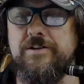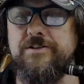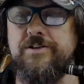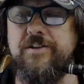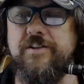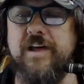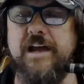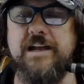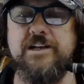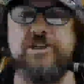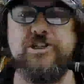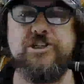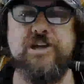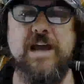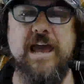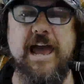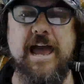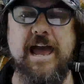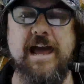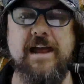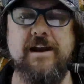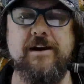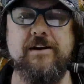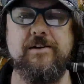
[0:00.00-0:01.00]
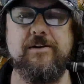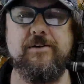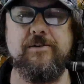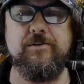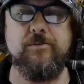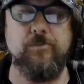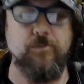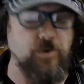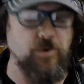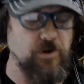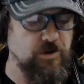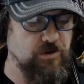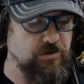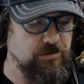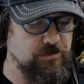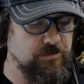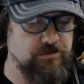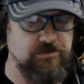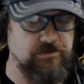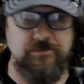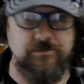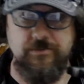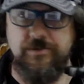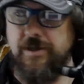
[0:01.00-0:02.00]
that chat will
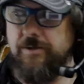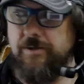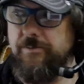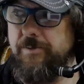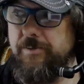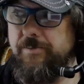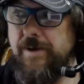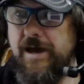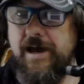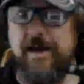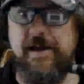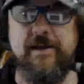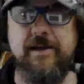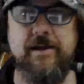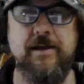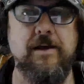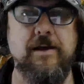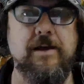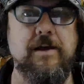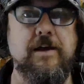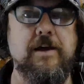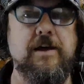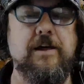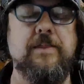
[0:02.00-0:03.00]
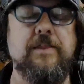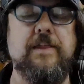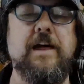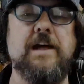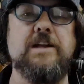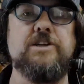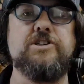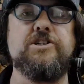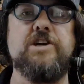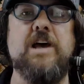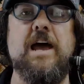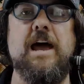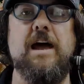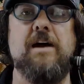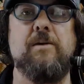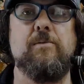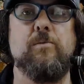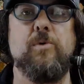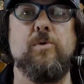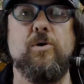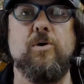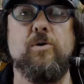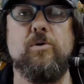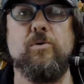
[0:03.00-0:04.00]
get me back. That chat
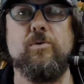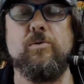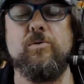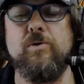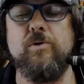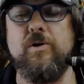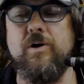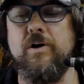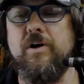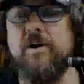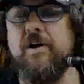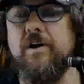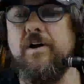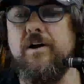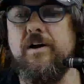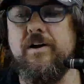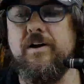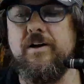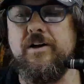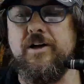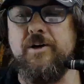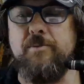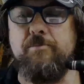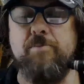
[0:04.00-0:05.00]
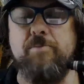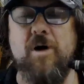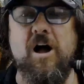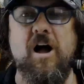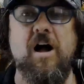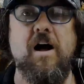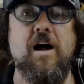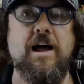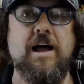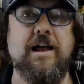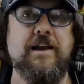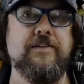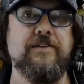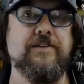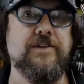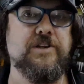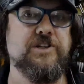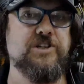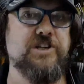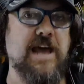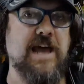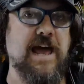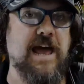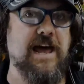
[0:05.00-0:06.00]
will combine the
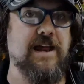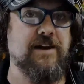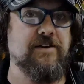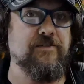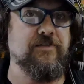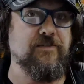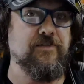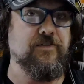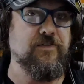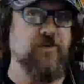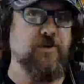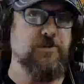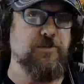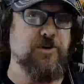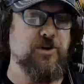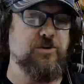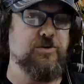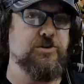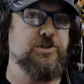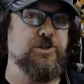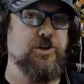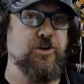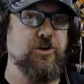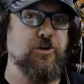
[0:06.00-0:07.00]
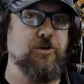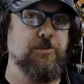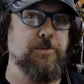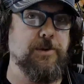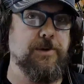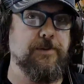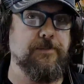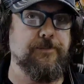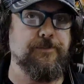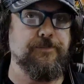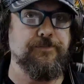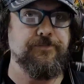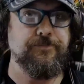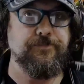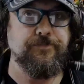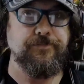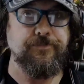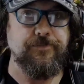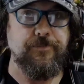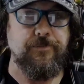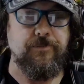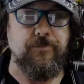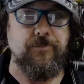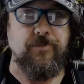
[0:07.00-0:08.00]
chat from YouTube
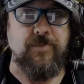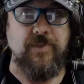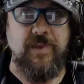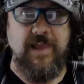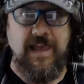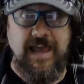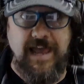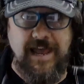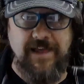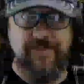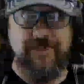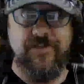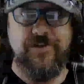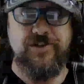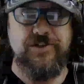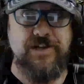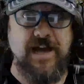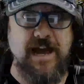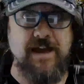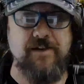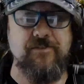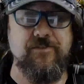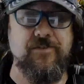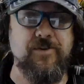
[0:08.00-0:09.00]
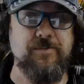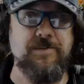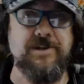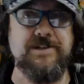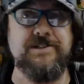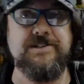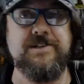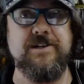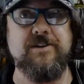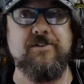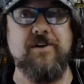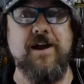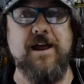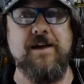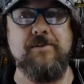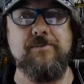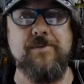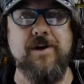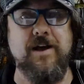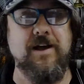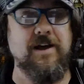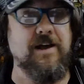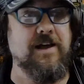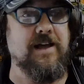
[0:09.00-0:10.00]
and the chat from Instagram
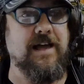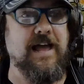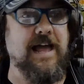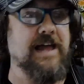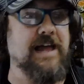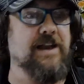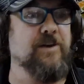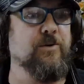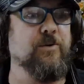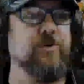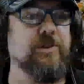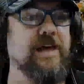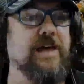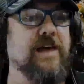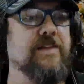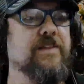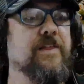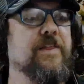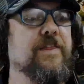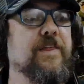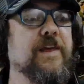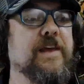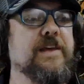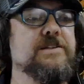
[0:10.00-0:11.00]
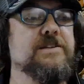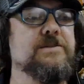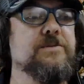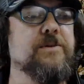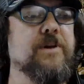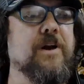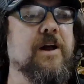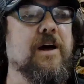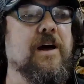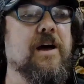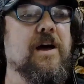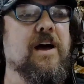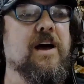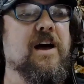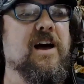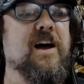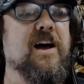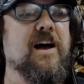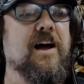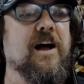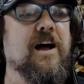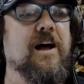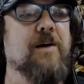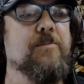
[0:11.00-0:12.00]
and all the other things that
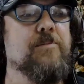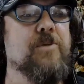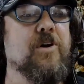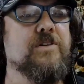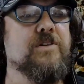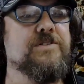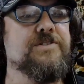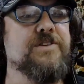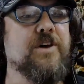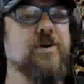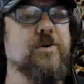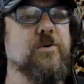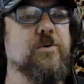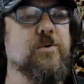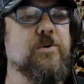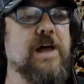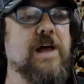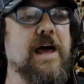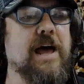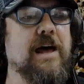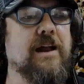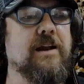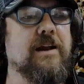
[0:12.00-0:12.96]
I'm not so good at,